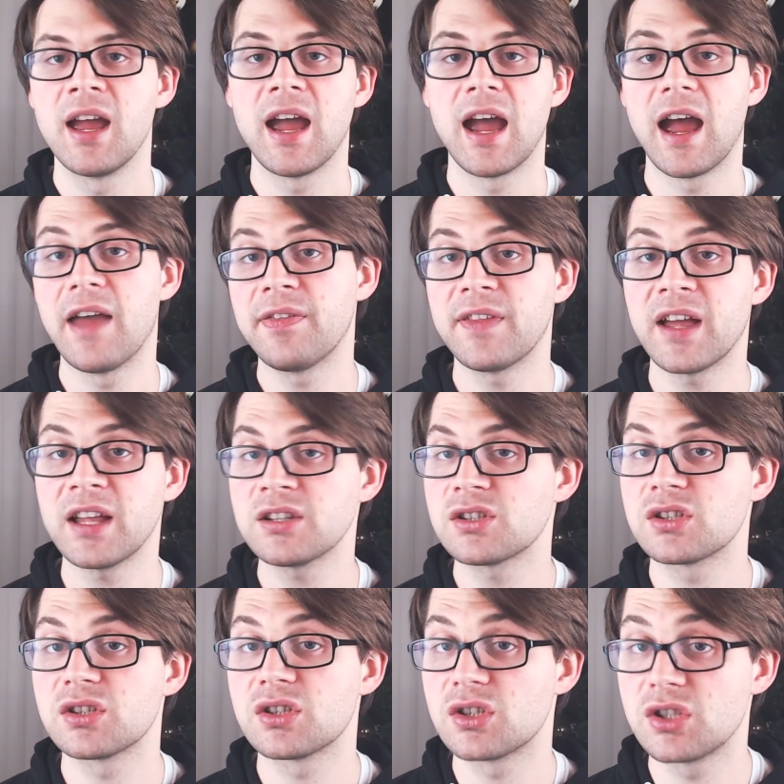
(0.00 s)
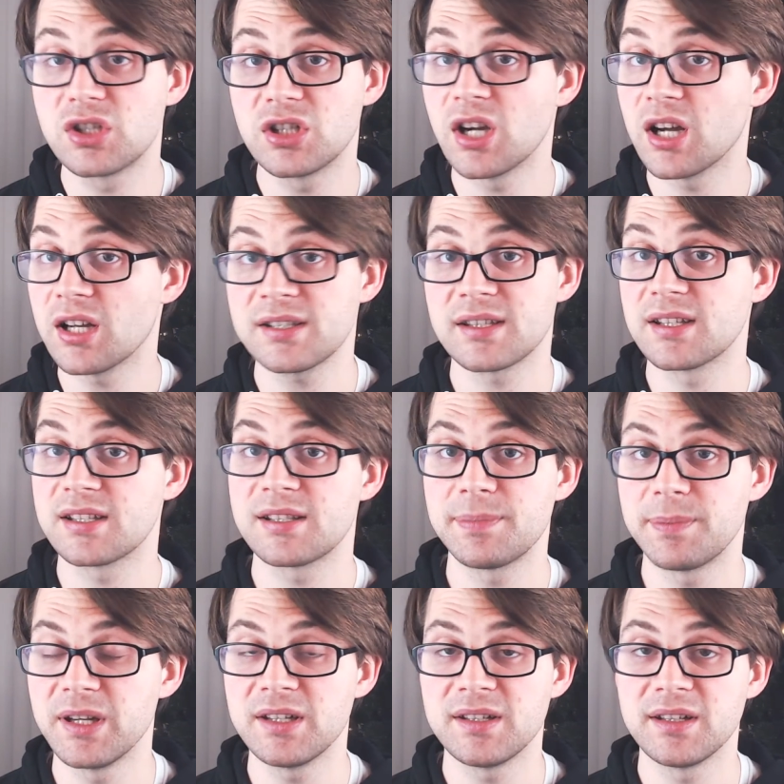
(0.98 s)
And that's just the
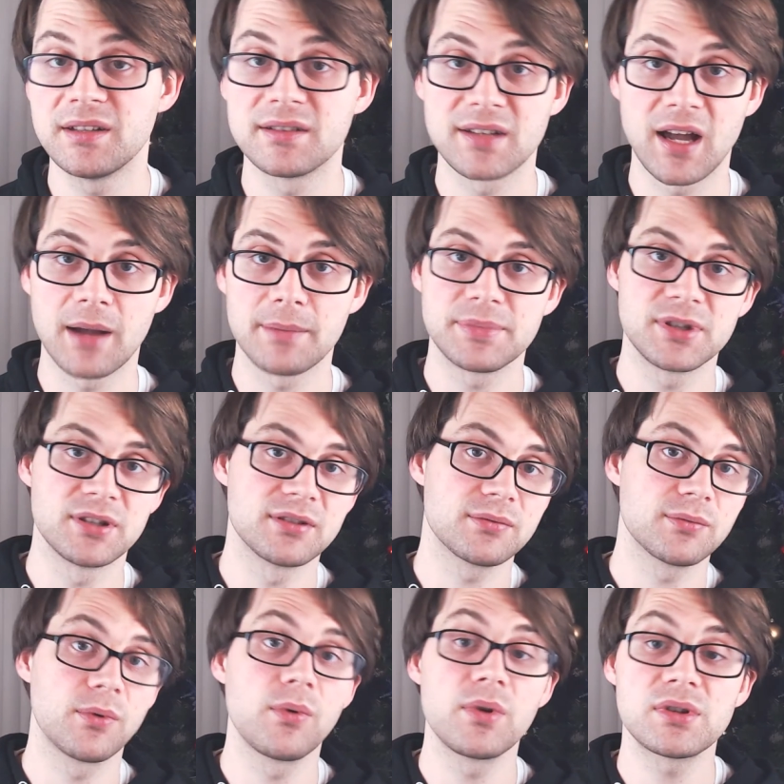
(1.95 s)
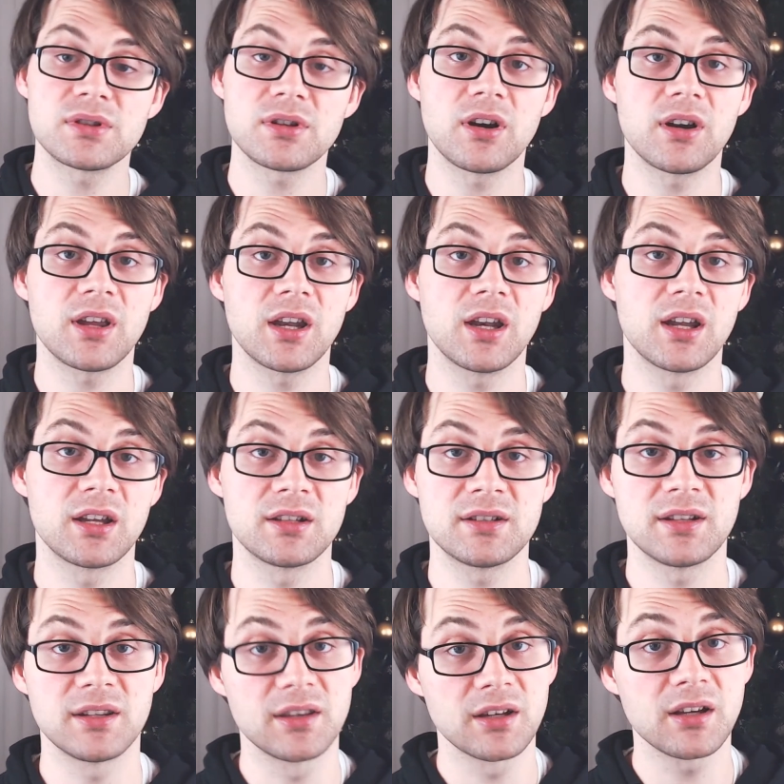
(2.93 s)
species options. When we start getting into
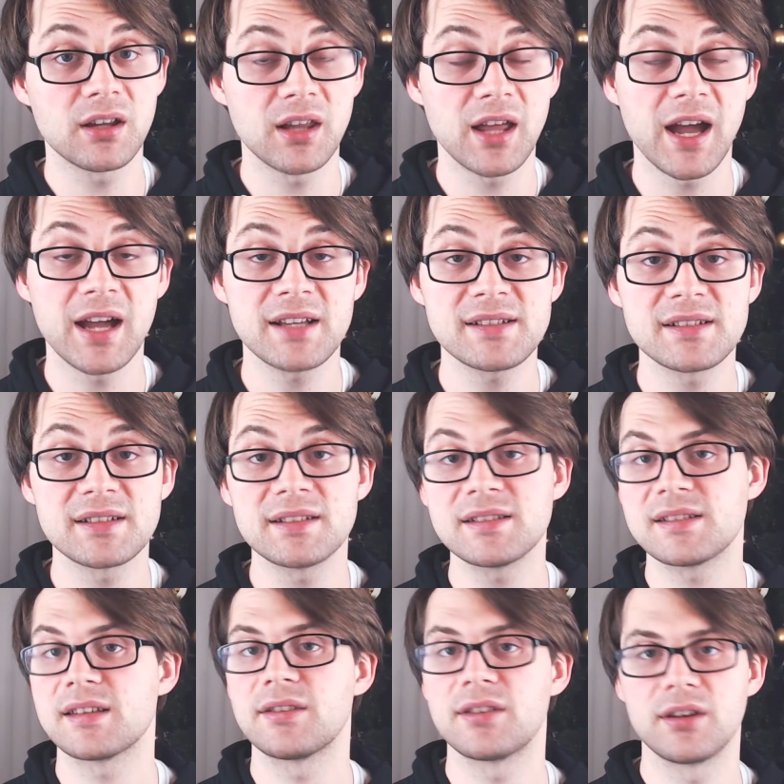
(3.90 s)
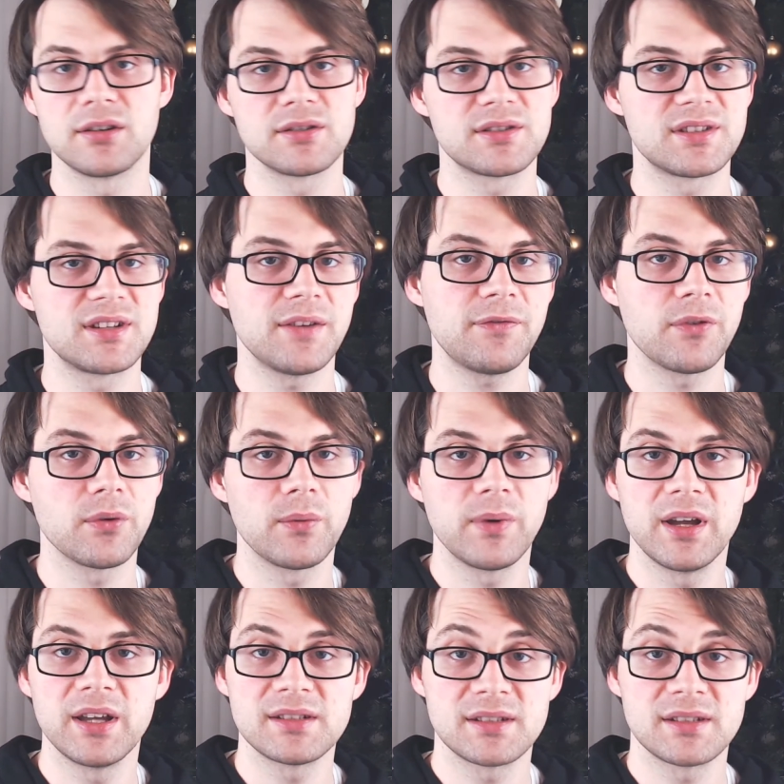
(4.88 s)
the classes, there's different ways to